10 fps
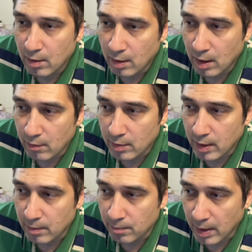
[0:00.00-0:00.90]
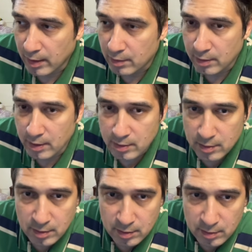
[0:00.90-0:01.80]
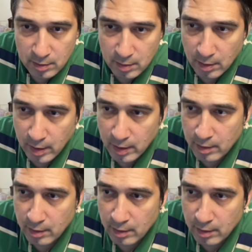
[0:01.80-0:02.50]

I will get back to this. But go ahead